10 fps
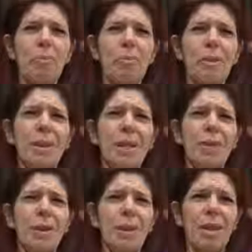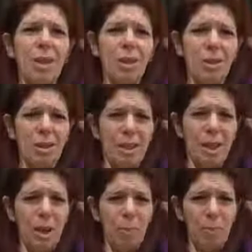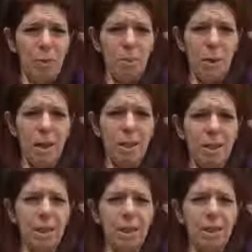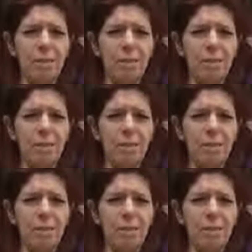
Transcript: done everything I could to help humanity